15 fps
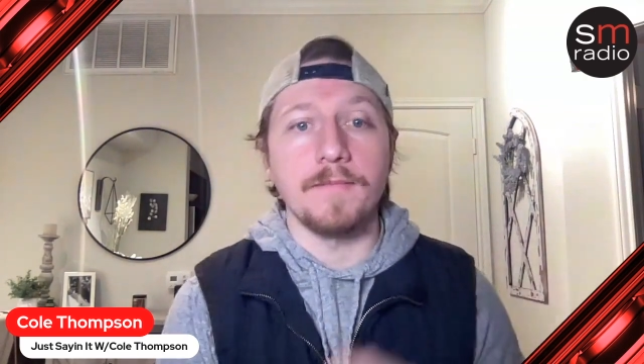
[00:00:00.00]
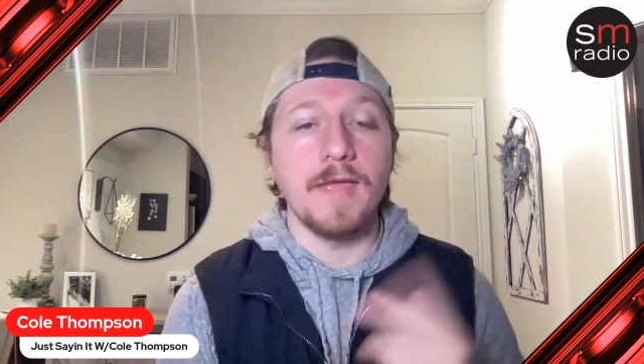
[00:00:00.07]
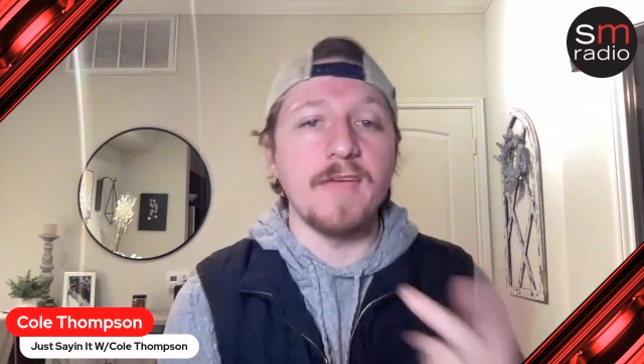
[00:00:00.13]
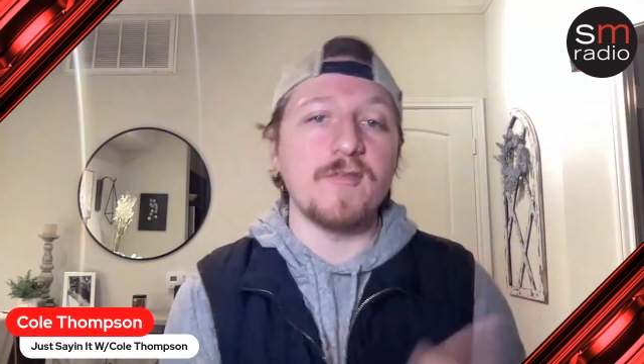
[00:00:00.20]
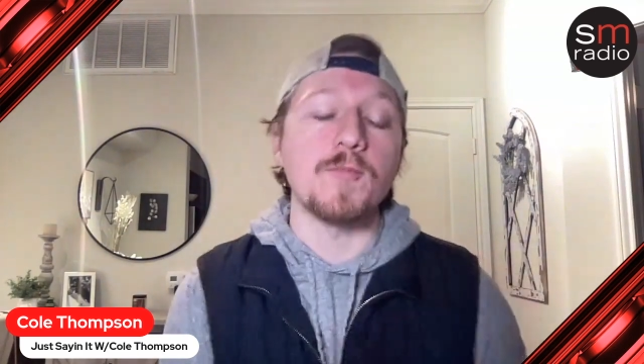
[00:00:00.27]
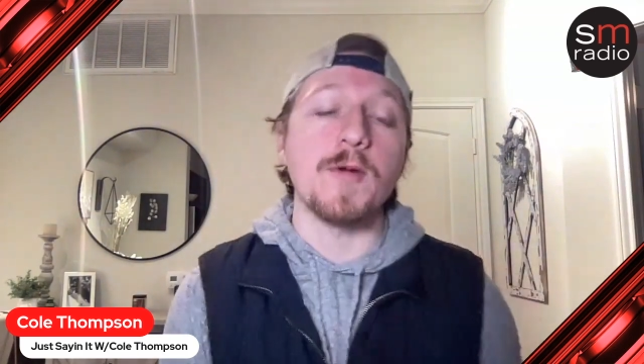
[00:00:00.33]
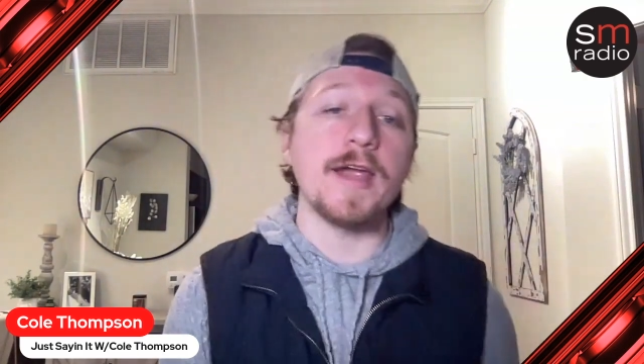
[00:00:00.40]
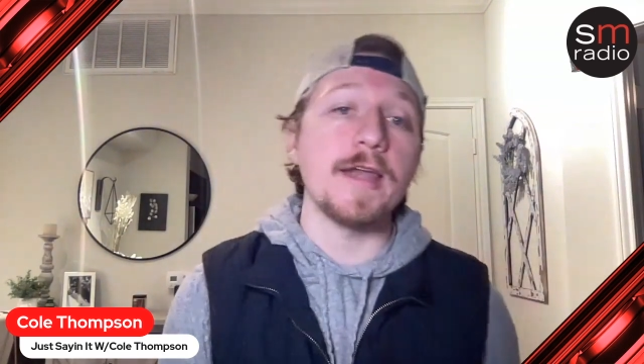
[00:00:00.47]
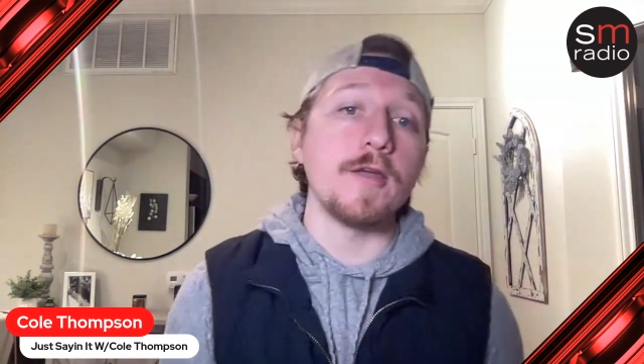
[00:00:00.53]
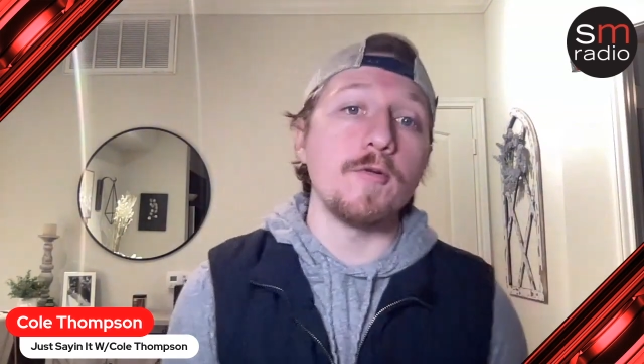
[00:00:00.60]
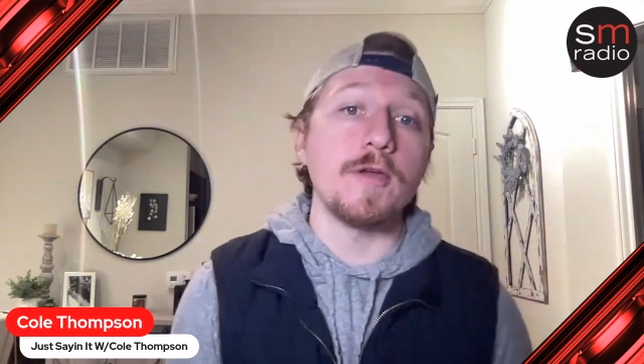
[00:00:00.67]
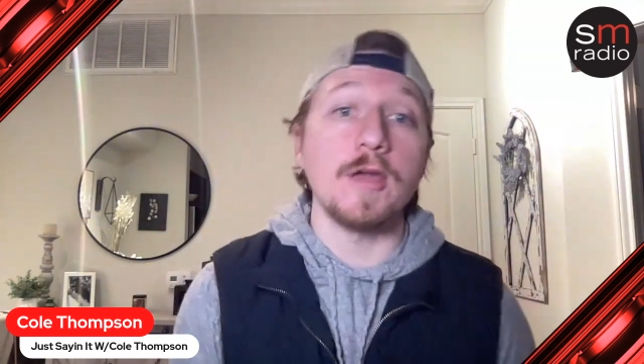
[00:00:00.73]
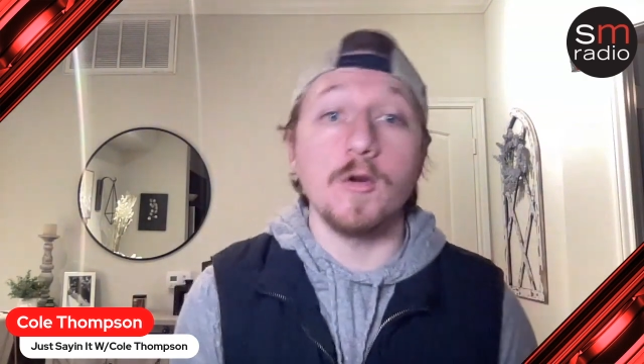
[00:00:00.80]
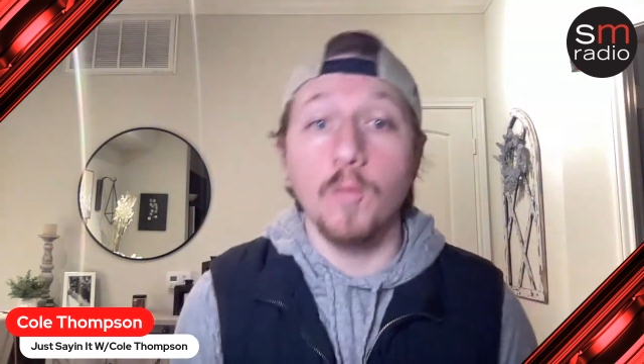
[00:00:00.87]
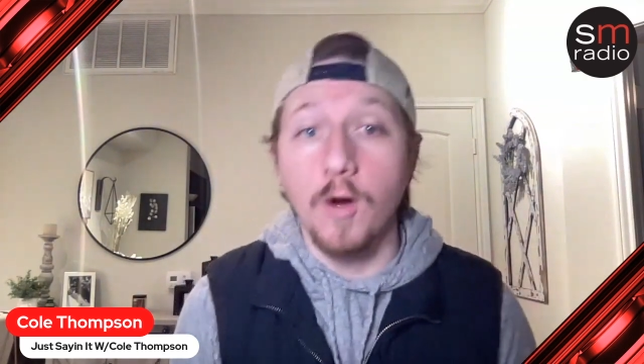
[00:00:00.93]
If you're brand new
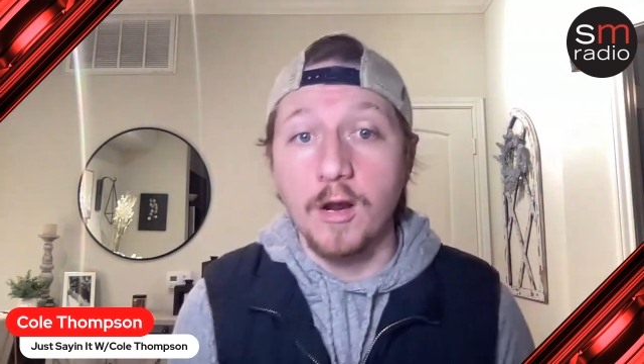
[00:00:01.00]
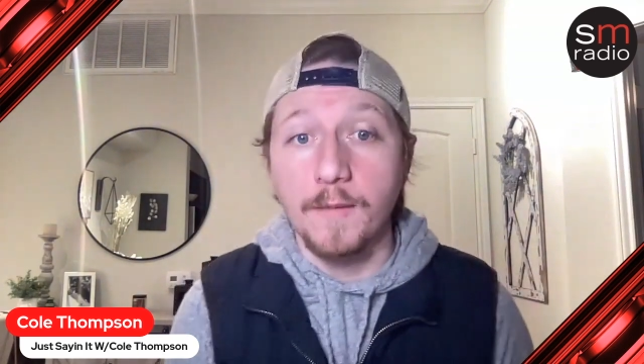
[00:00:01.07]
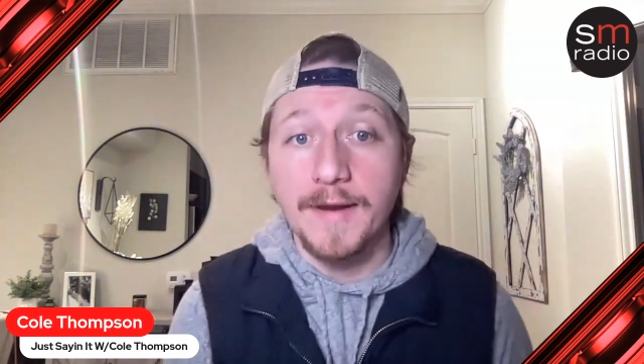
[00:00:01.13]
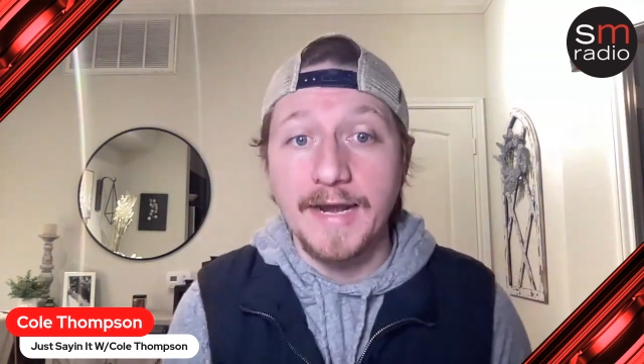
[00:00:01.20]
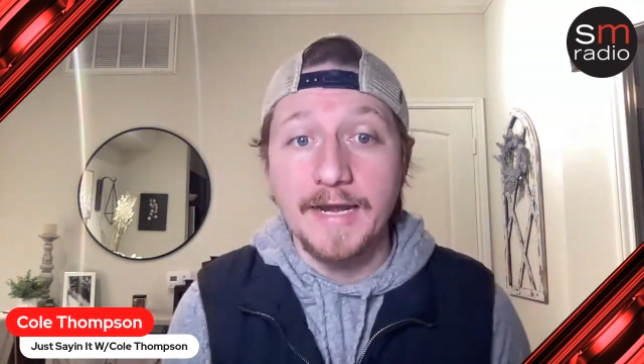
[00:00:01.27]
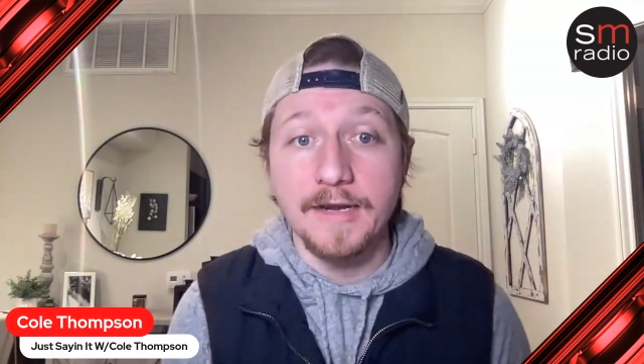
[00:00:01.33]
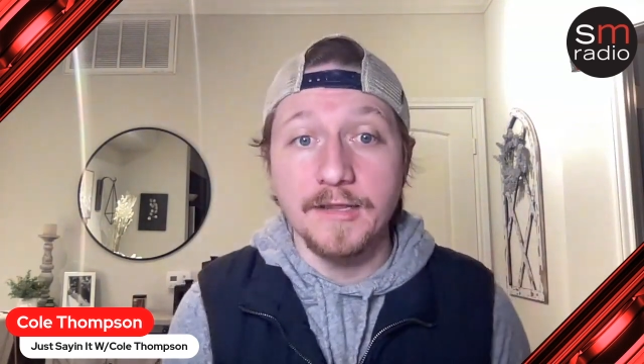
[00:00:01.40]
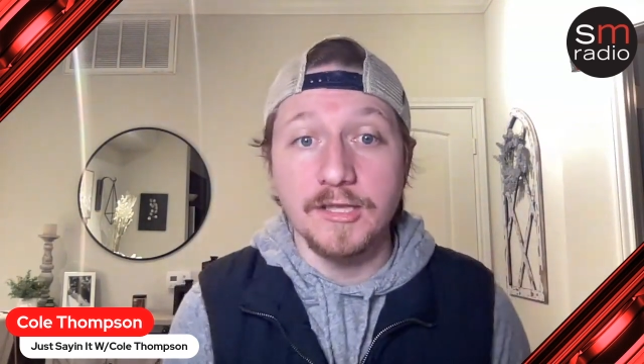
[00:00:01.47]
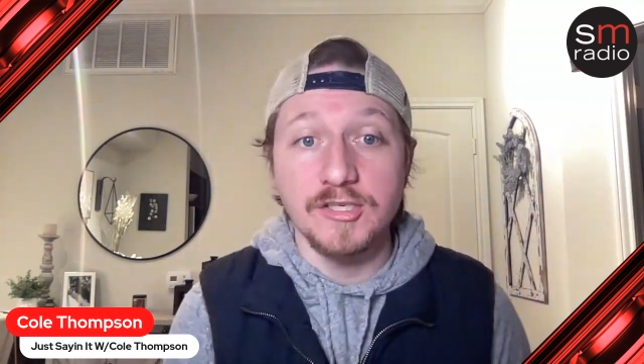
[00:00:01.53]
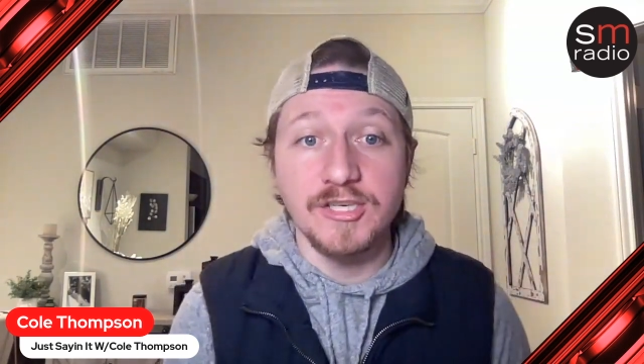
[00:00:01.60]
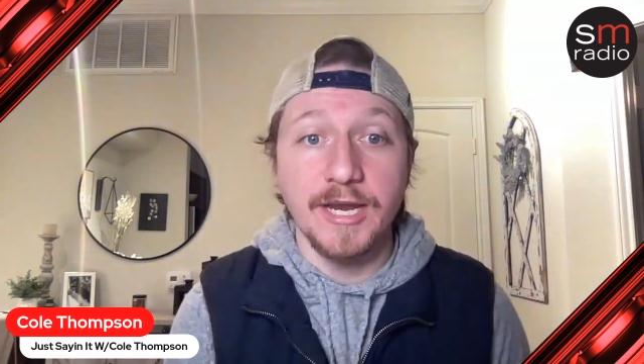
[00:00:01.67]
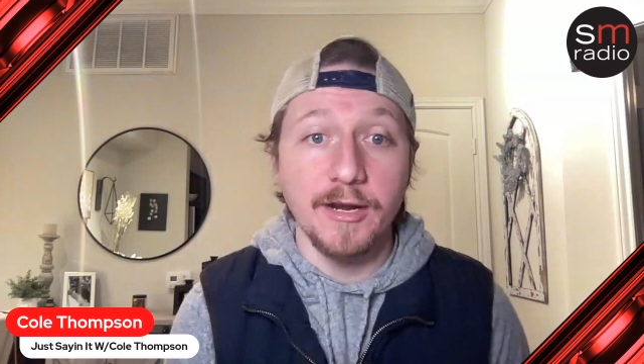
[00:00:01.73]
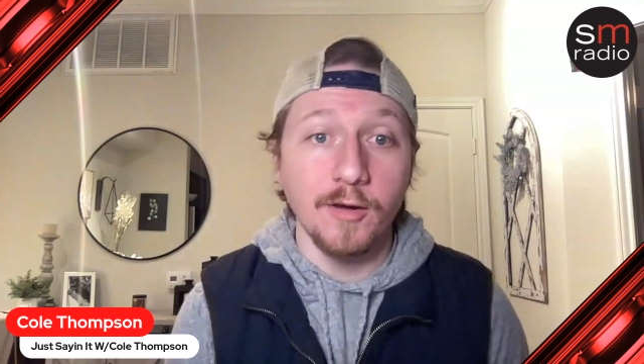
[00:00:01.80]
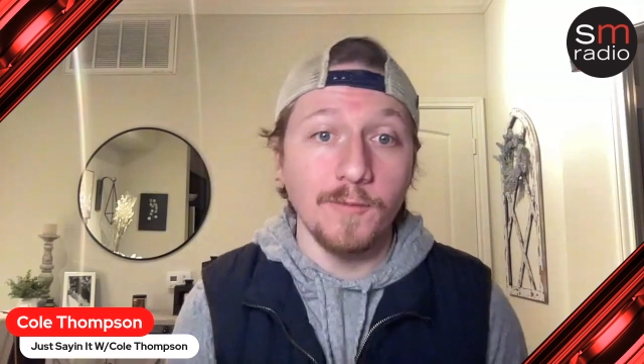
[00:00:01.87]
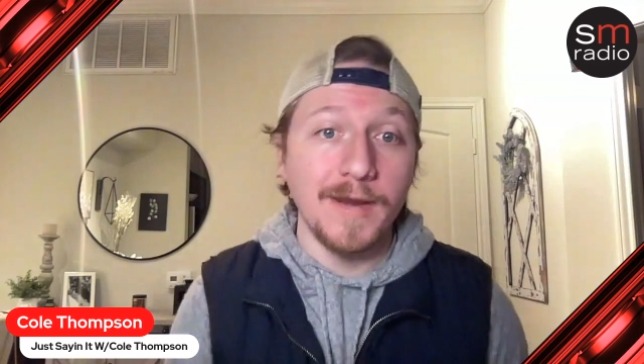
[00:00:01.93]
here, welcome on into the
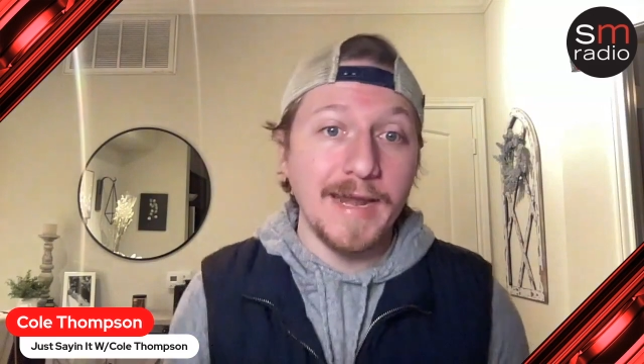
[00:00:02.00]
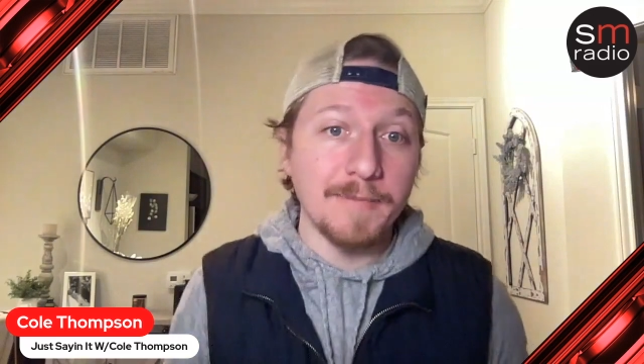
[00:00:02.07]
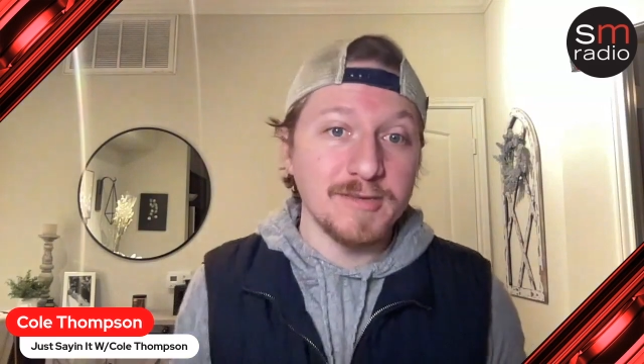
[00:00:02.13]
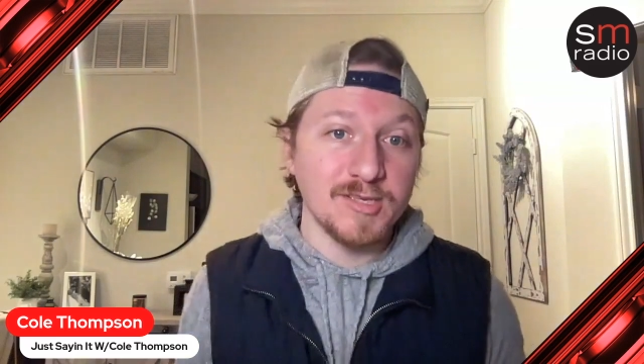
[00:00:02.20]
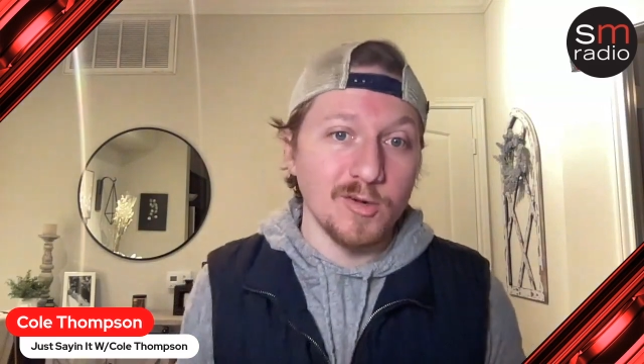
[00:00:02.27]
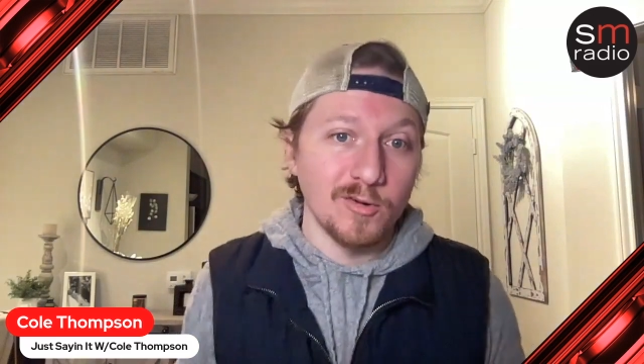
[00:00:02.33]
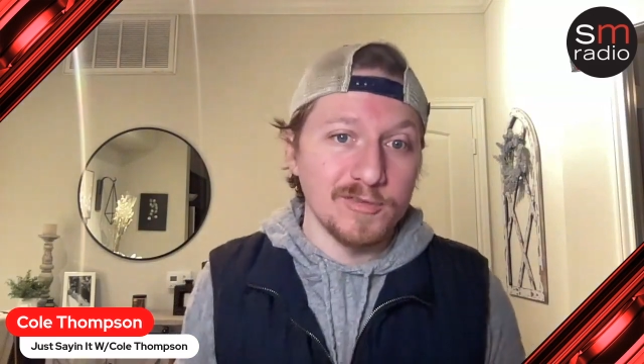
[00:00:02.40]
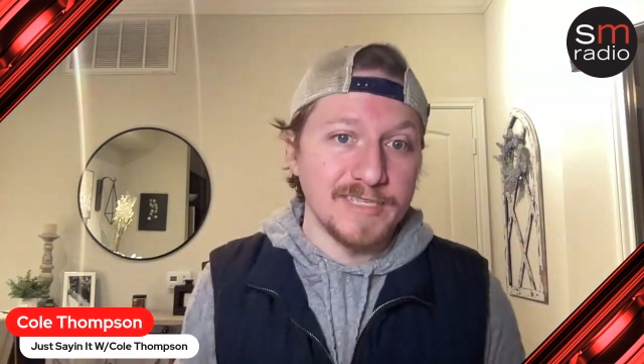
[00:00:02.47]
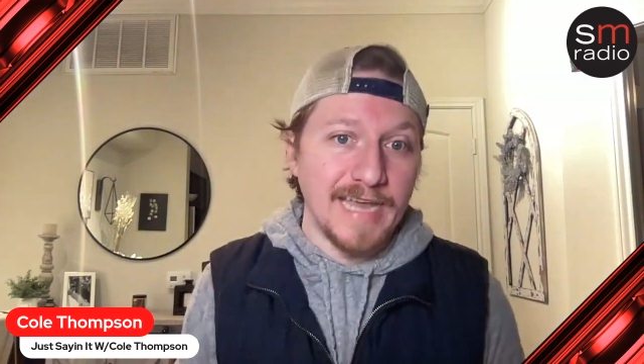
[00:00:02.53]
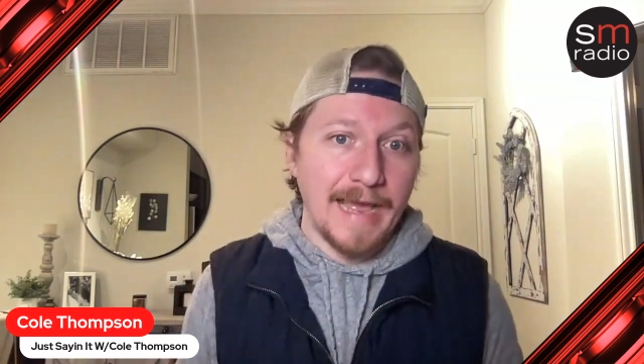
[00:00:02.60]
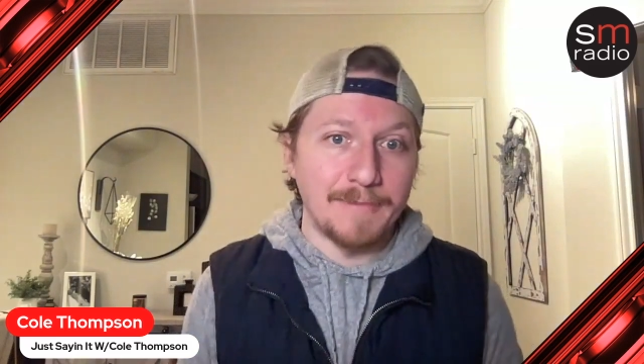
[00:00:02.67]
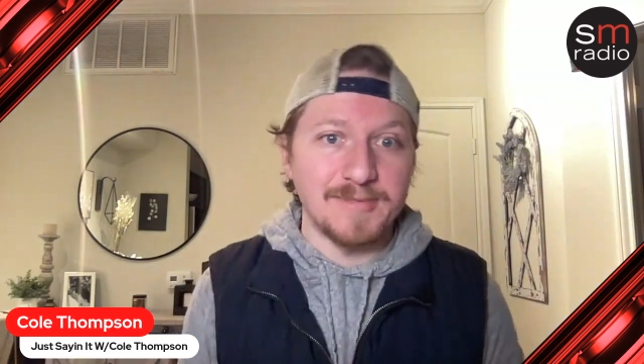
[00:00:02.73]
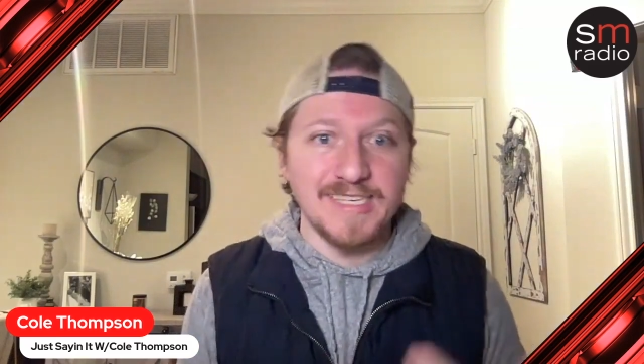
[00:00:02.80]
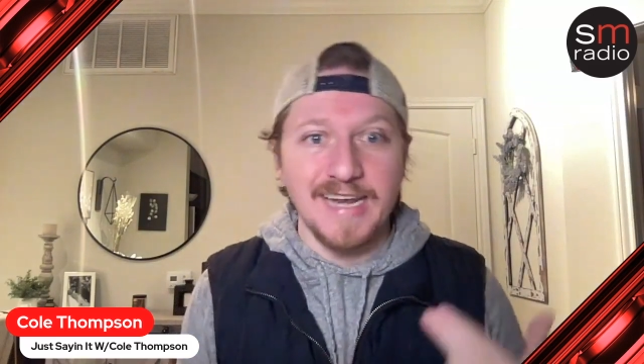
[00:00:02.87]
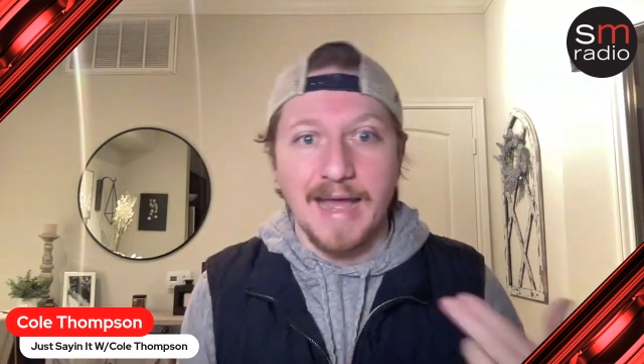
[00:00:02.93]
channel. My name is Cole
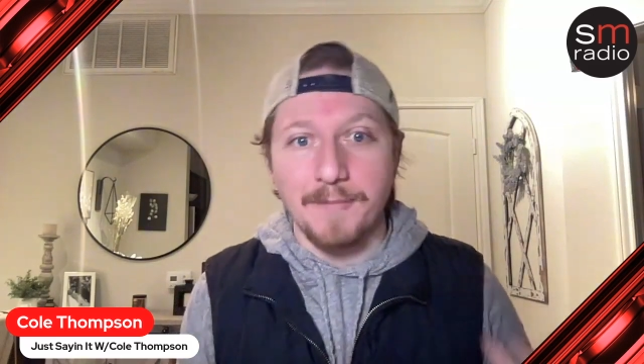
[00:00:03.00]
Thompson.